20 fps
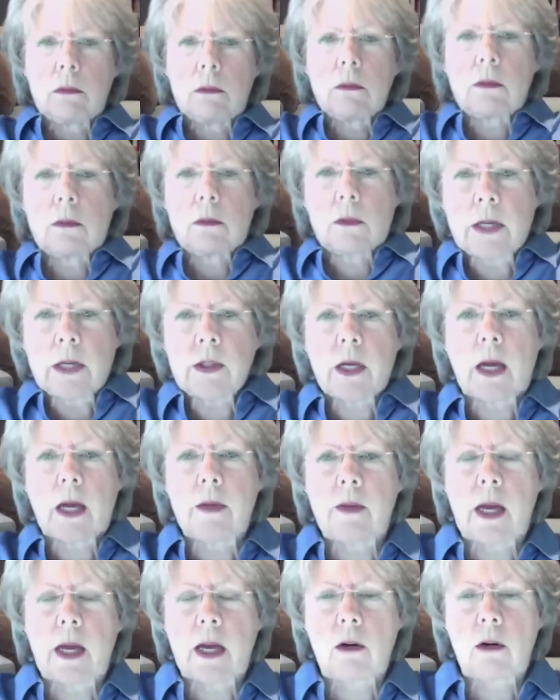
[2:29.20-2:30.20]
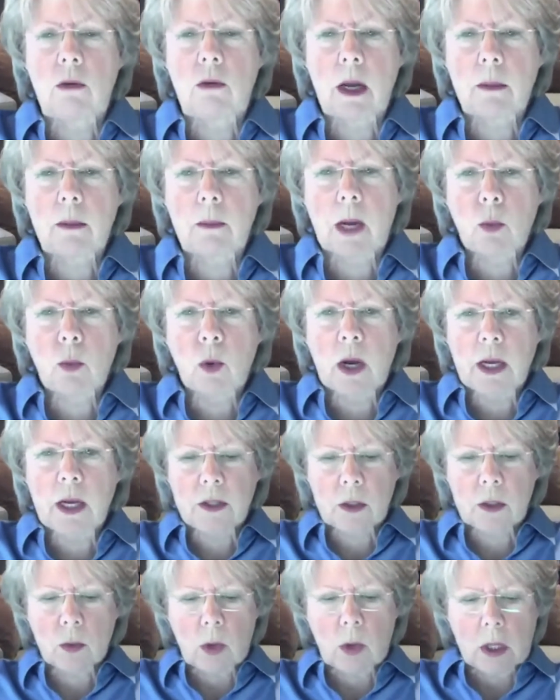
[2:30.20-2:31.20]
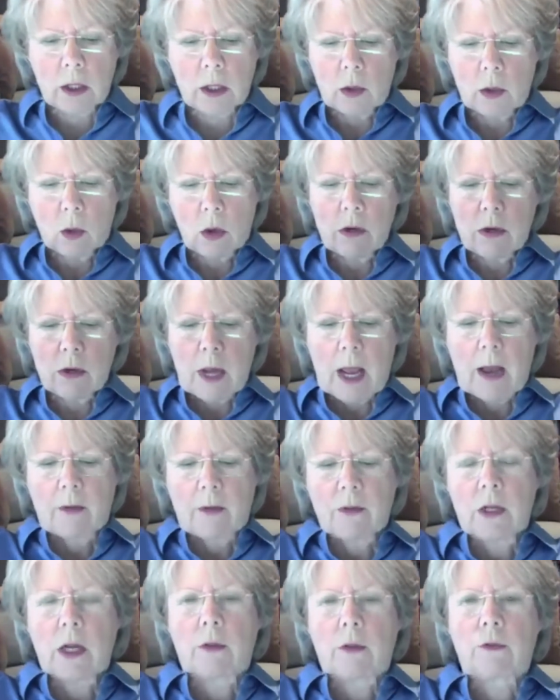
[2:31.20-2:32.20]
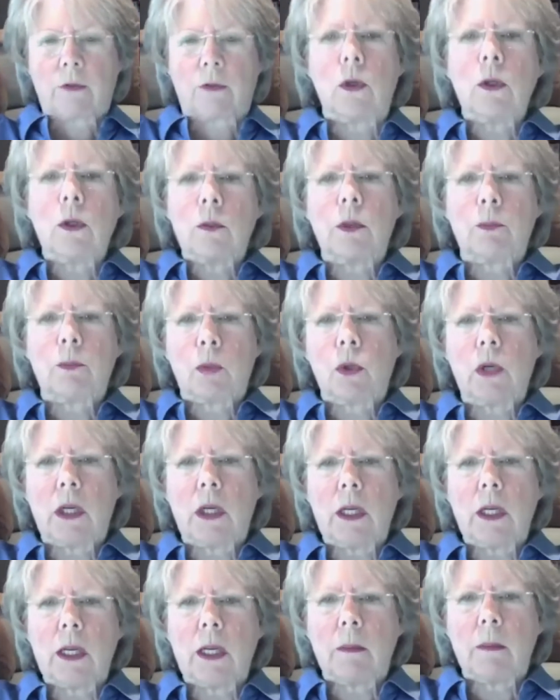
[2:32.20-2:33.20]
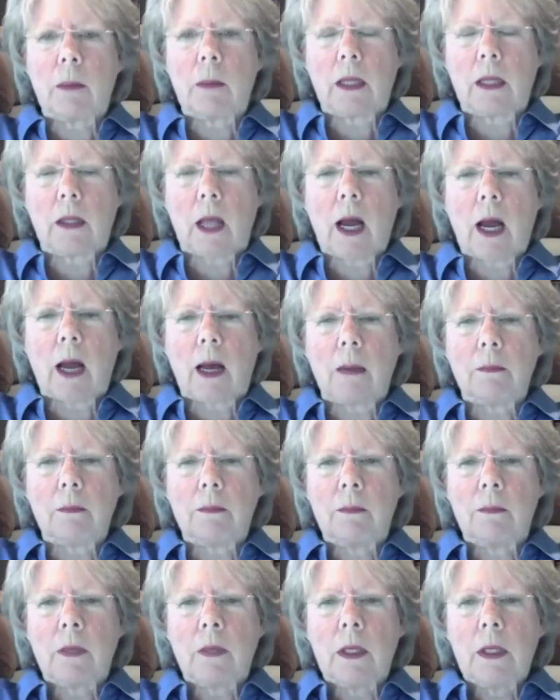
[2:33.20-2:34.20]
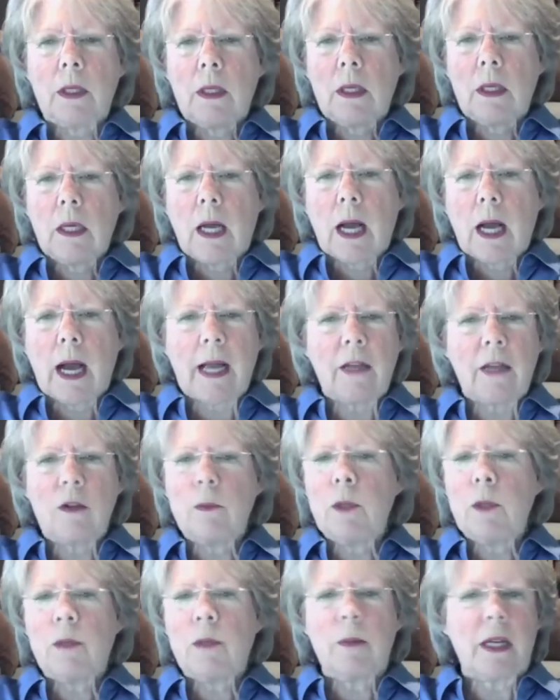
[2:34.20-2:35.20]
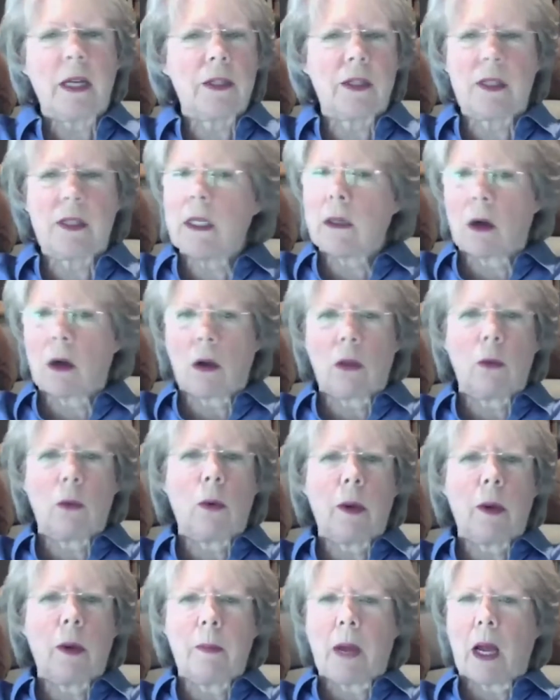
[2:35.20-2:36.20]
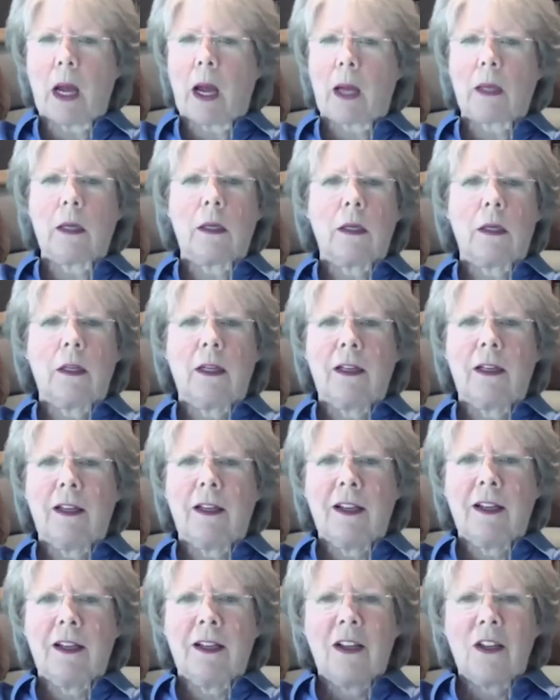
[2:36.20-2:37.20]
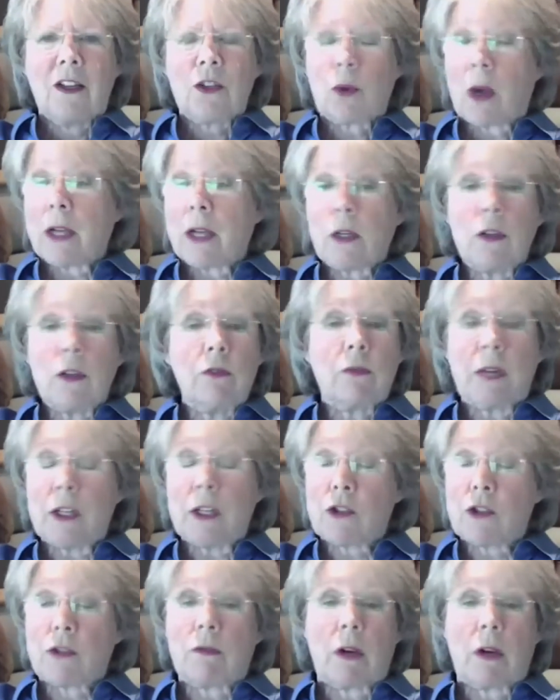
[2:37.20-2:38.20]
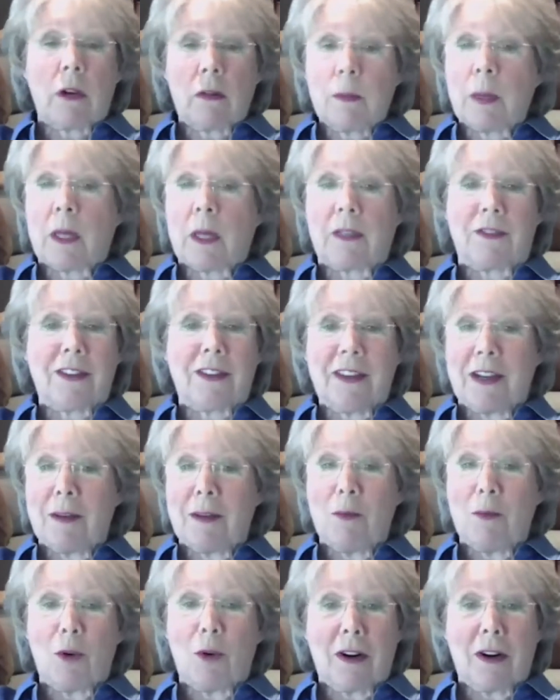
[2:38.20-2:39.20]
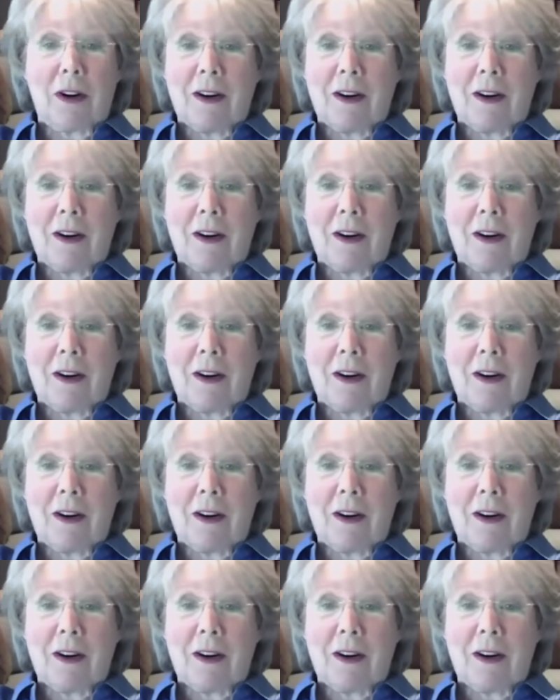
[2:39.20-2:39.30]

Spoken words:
I tied that around my waist. Well, in order to have enough room to put it in my lap, I had to move my seat all the way back. So I couldn't reach the rudder pedals anymore.